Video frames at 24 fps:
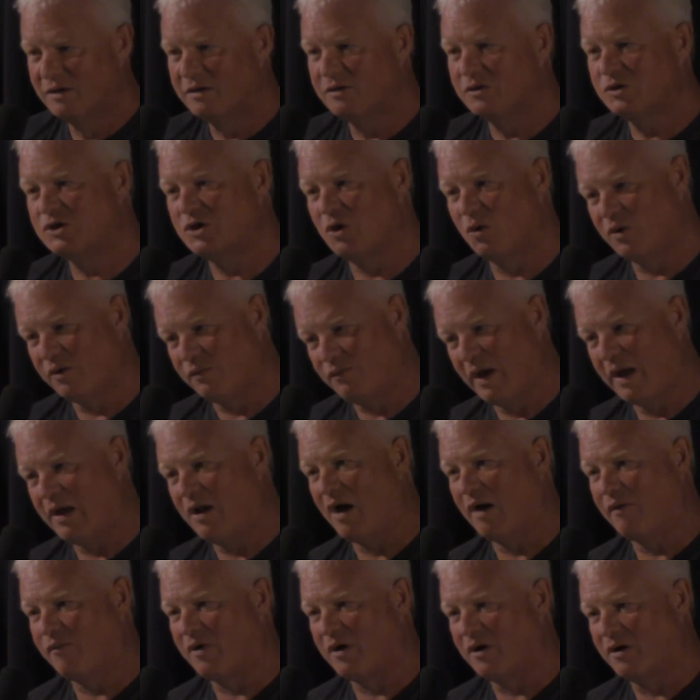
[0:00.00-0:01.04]
So it fed
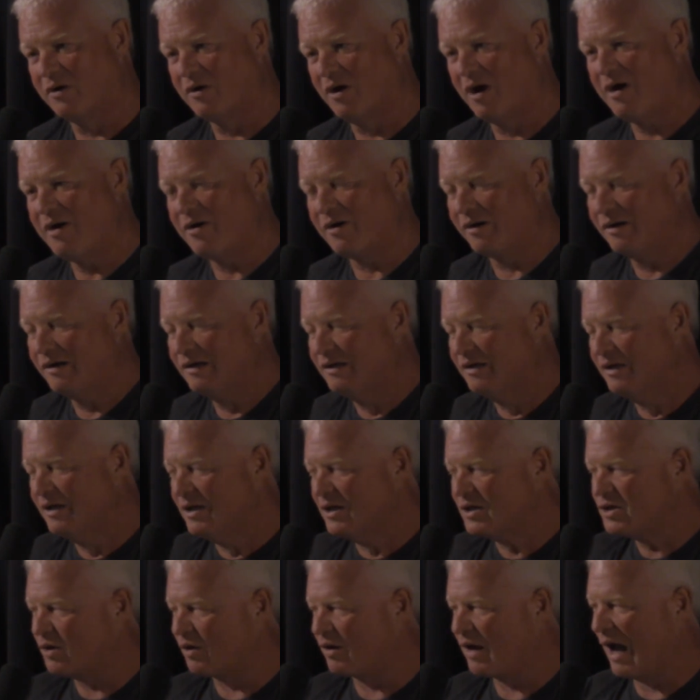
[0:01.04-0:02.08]
off on our daughter.
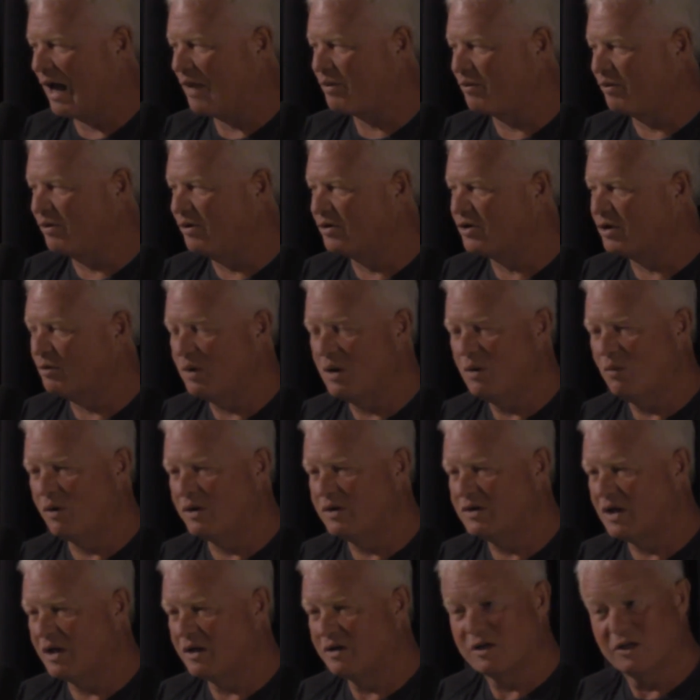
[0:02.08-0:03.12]
So Catherine looked at me one
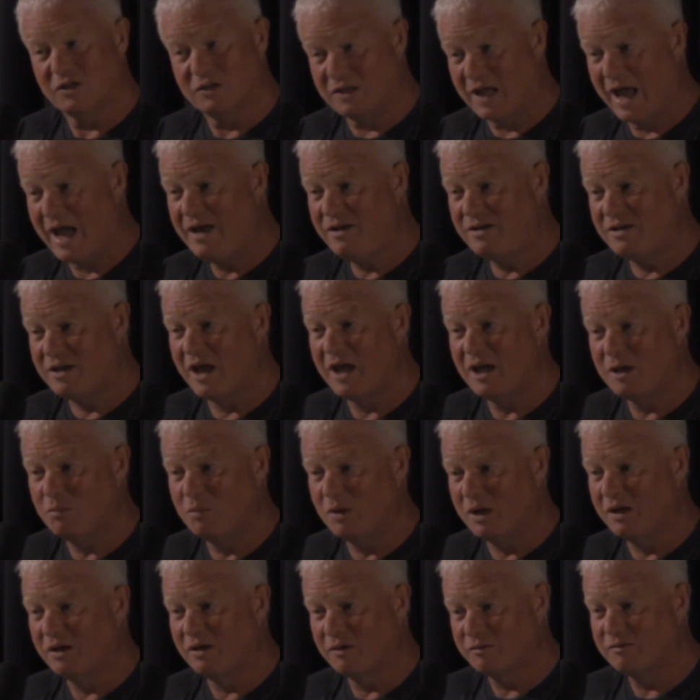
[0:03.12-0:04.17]
day, can Dad take
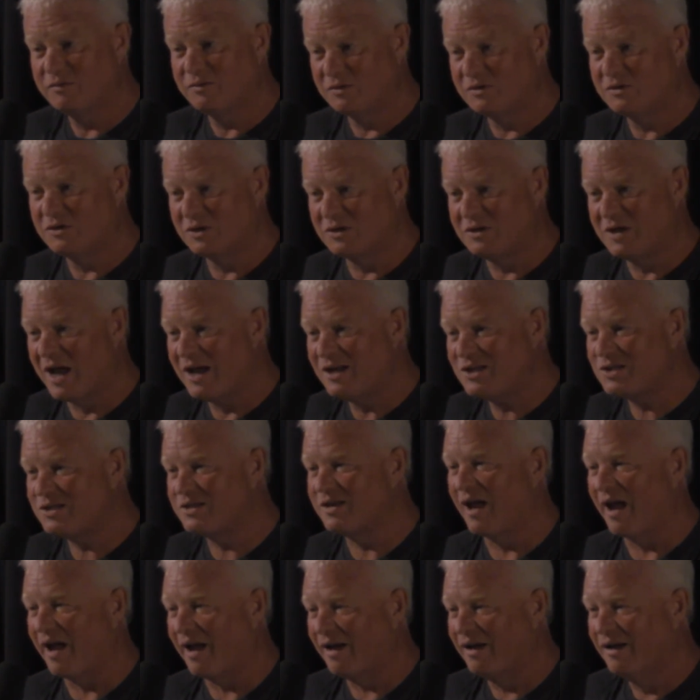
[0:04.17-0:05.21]
me to test
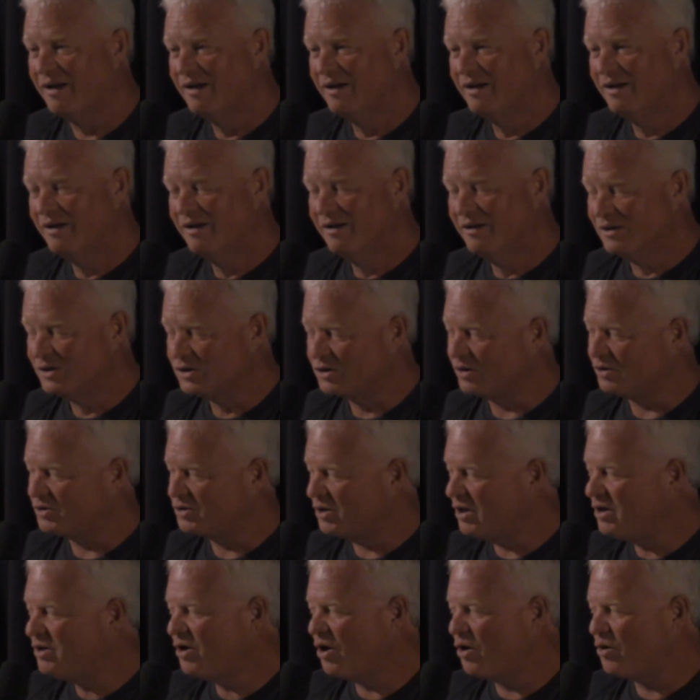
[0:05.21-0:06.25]
day? So
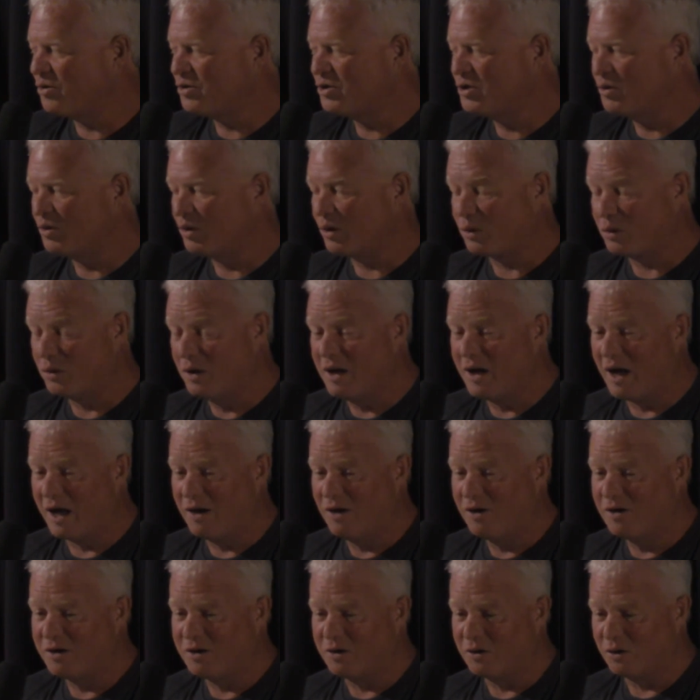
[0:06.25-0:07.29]
she'd go do her thing. I'd
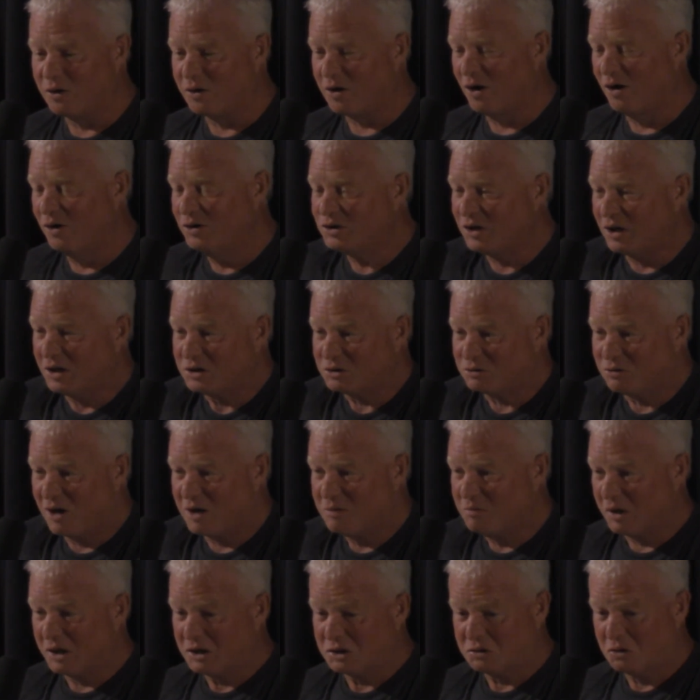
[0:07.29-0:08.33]
look at her coach. I'd shrug
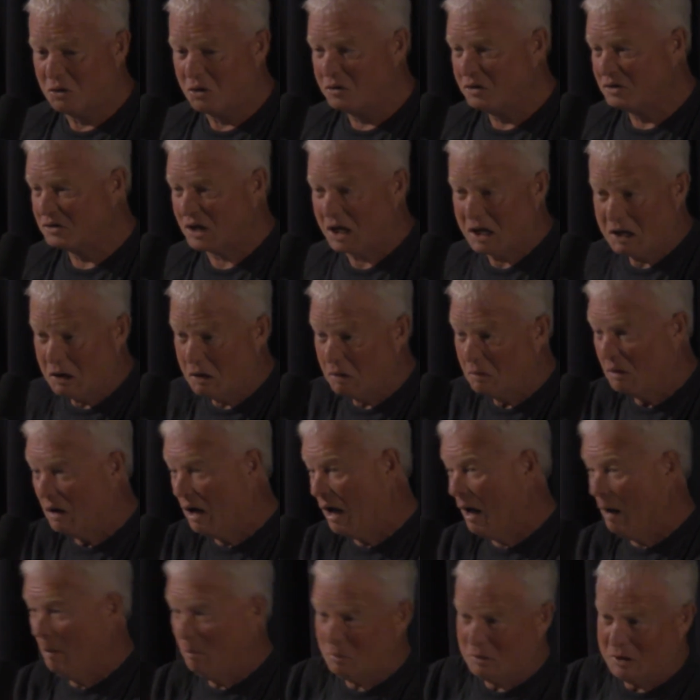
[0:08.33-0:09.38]
my shoulders. I go,
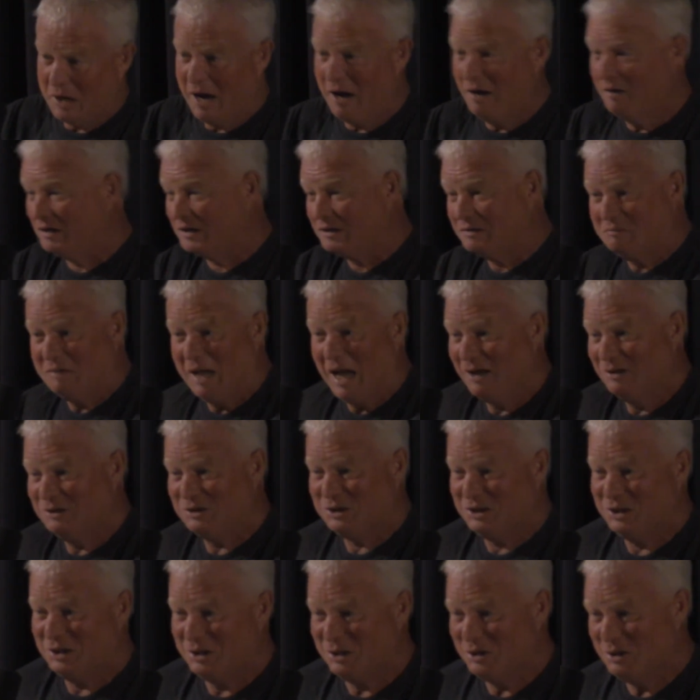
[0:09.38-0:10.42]
up, down. How'd
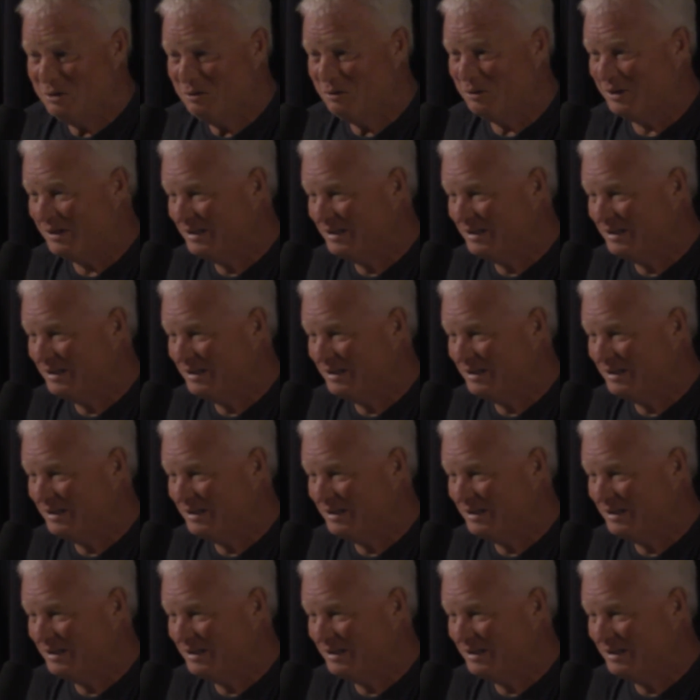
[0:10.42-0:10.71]
she do?